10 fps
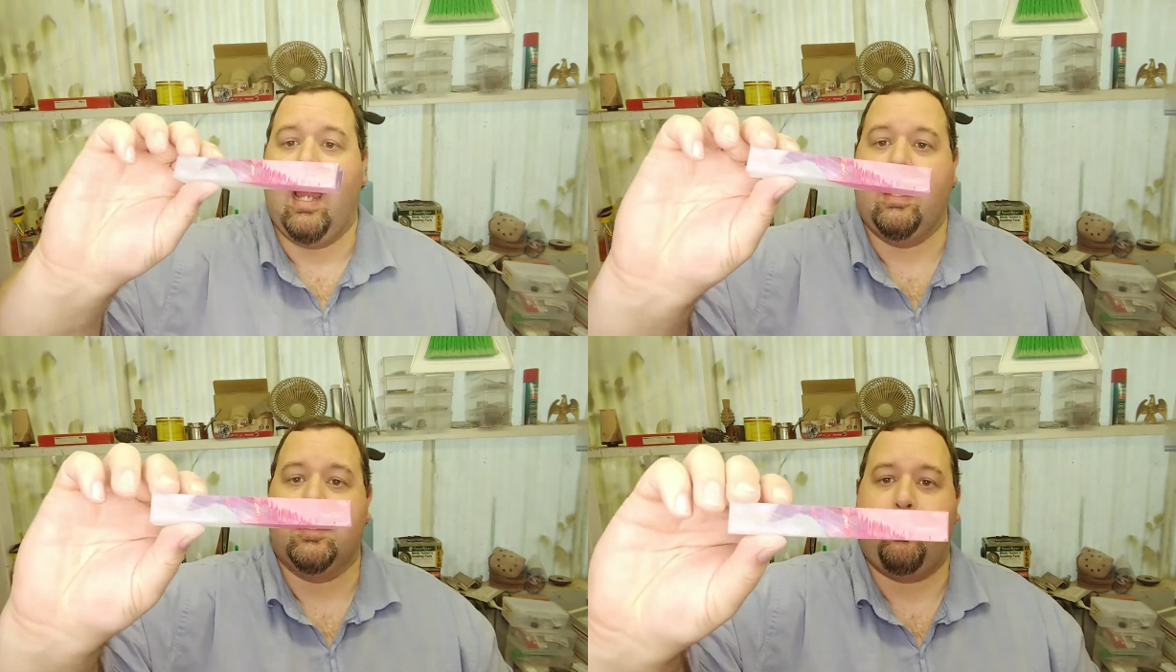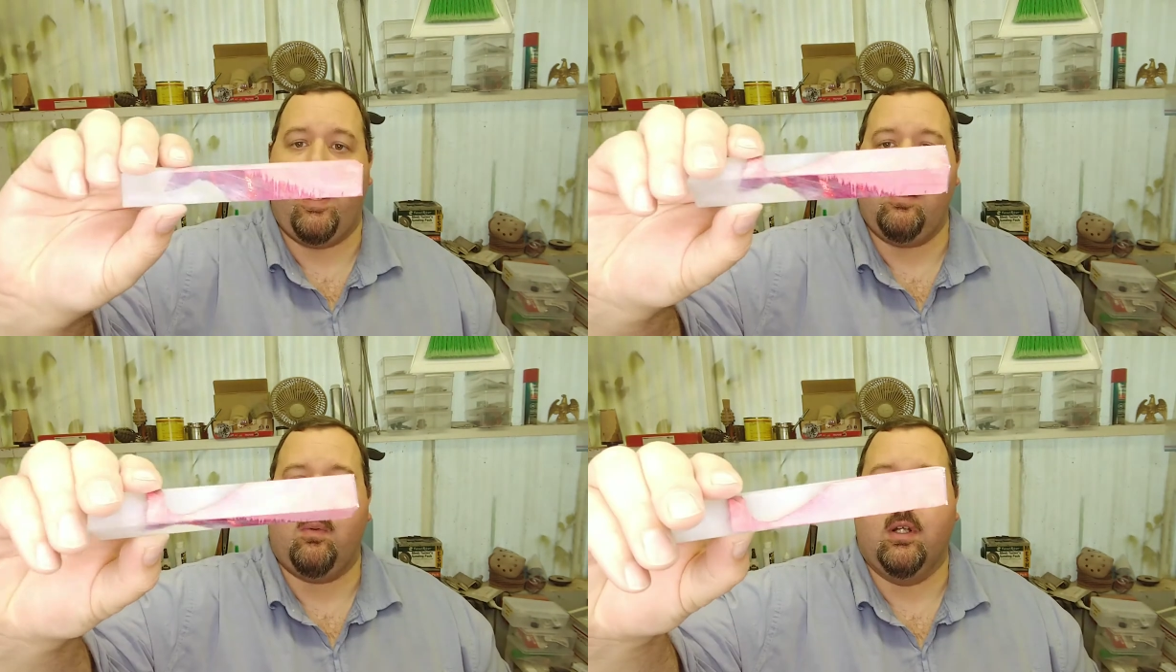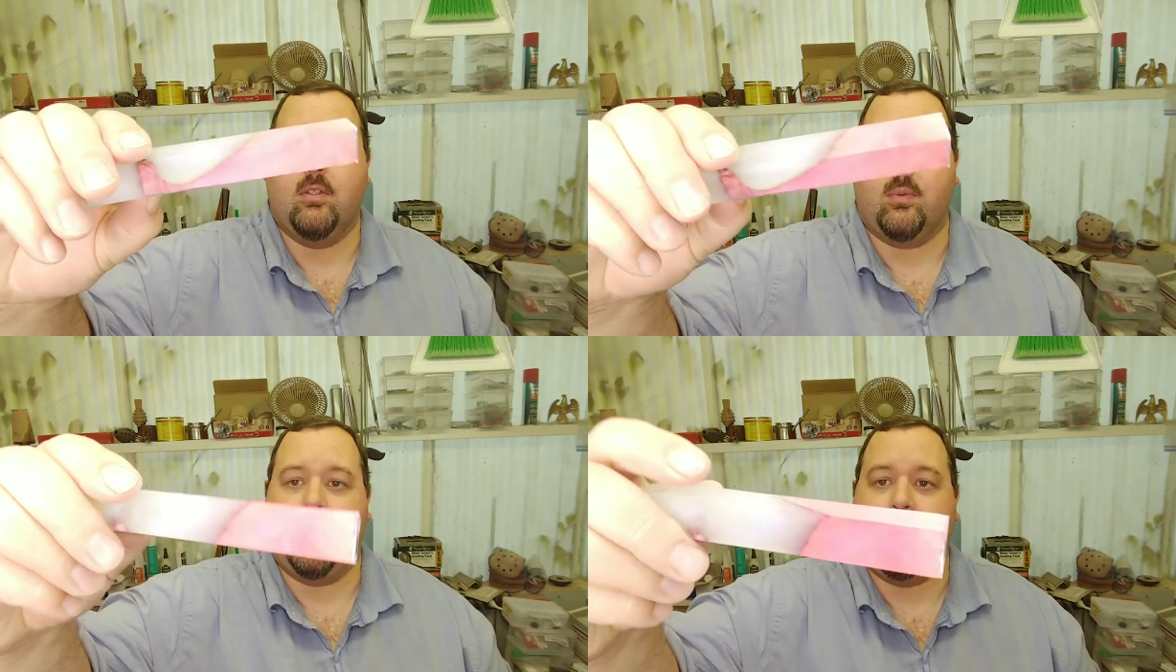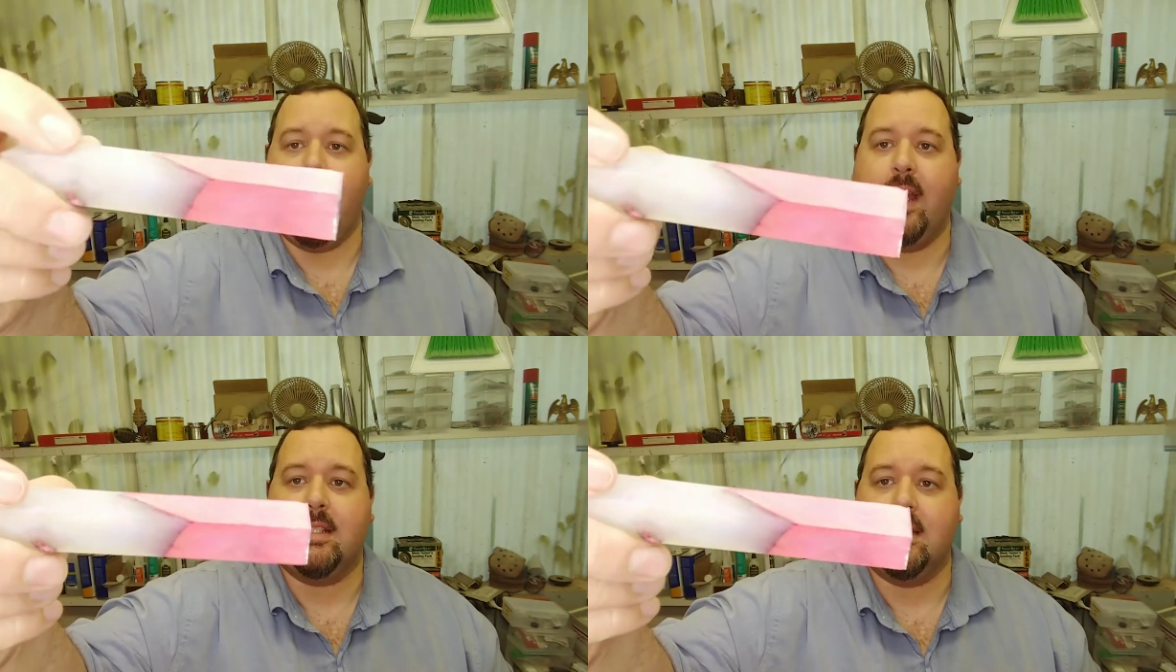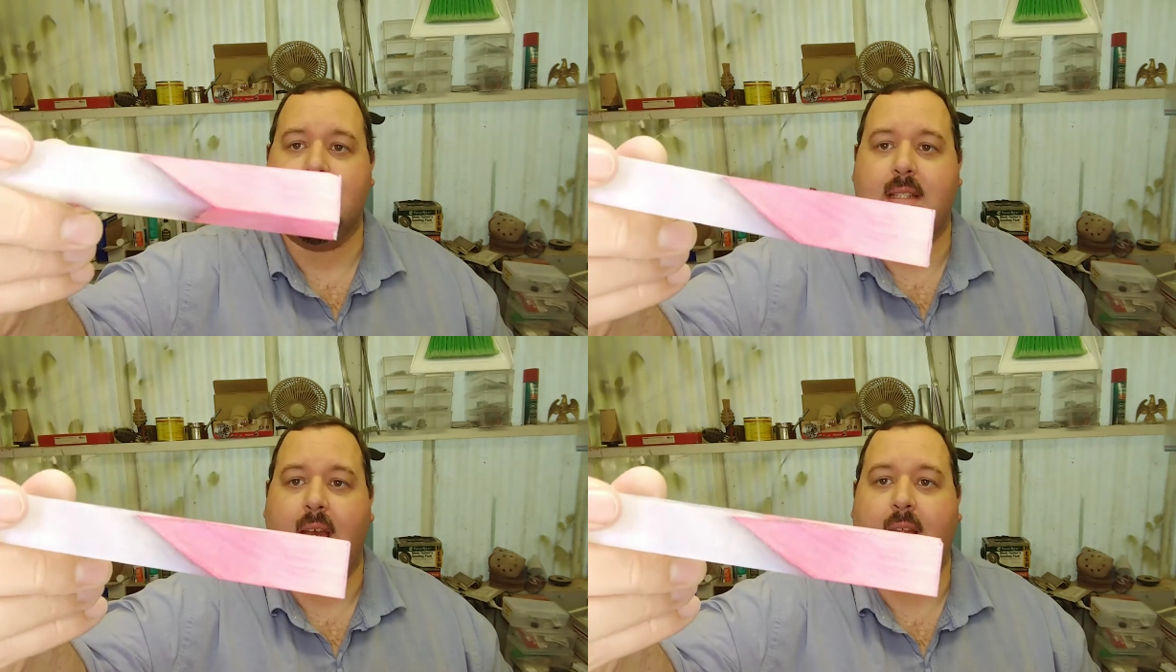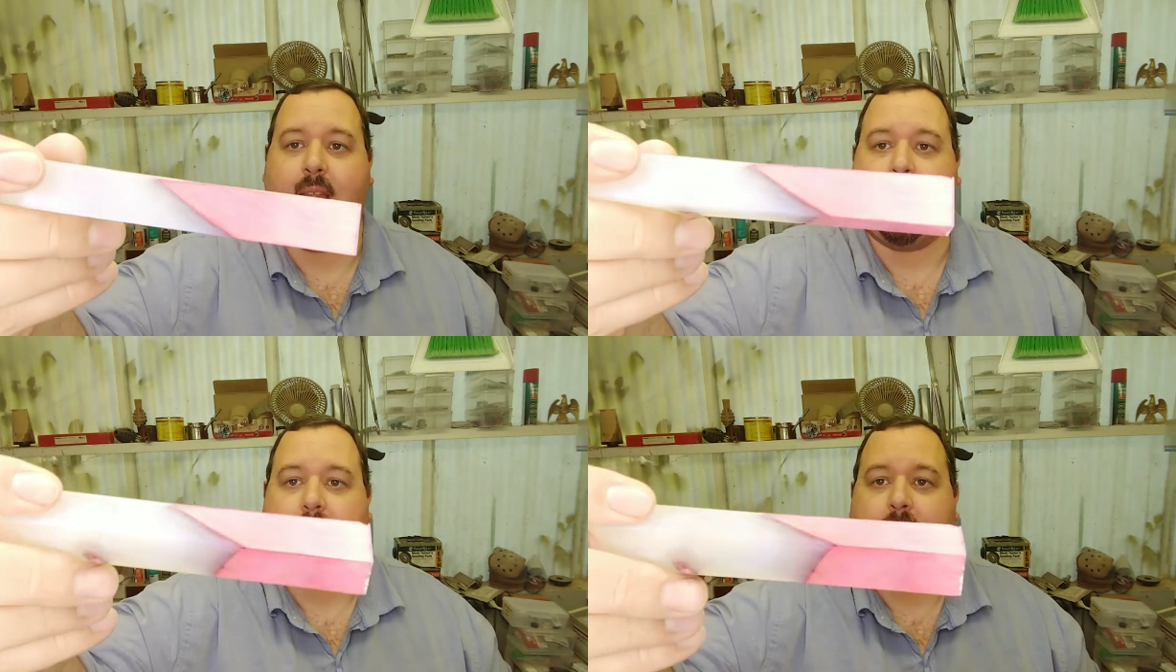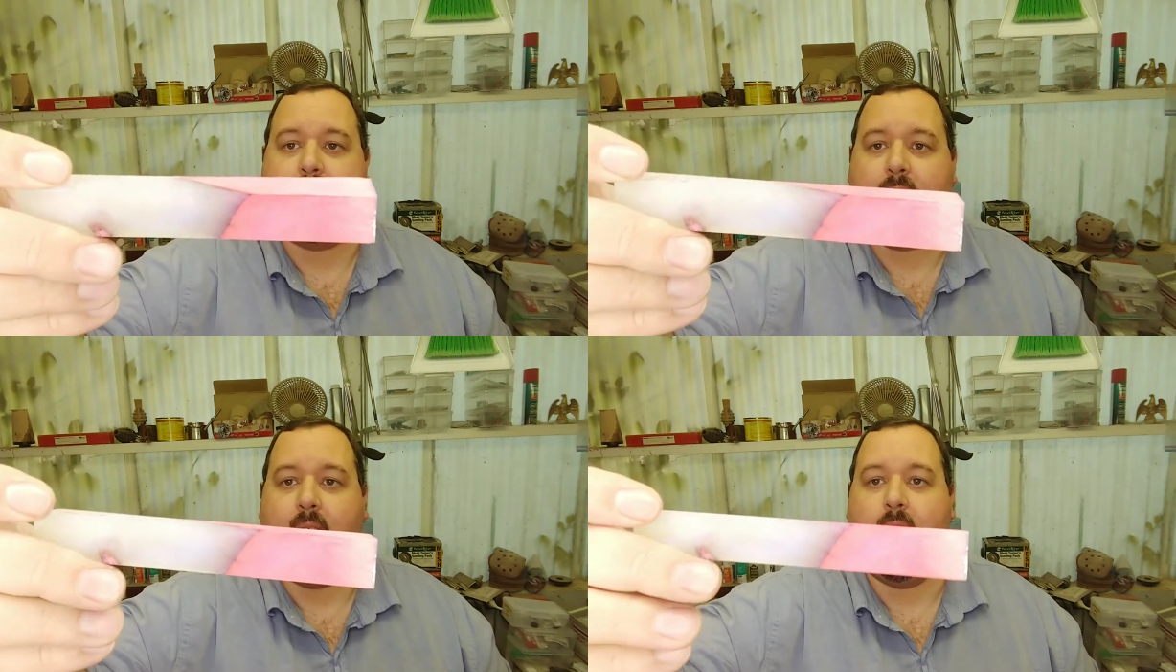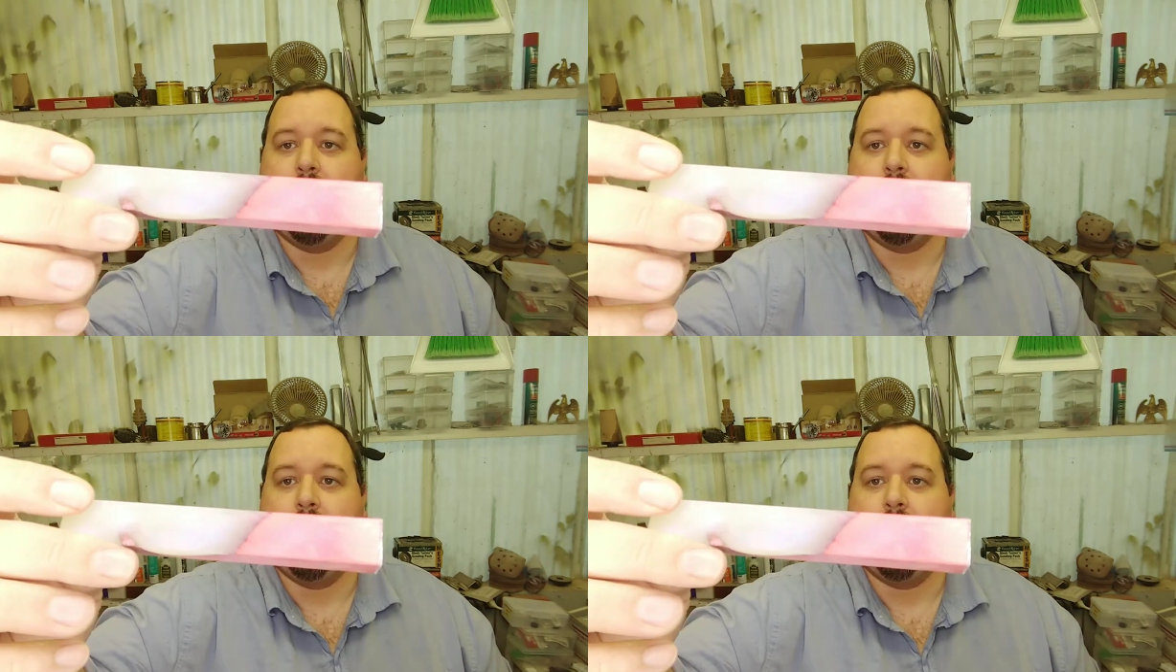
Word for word: And this pink one's really nice because it's got like this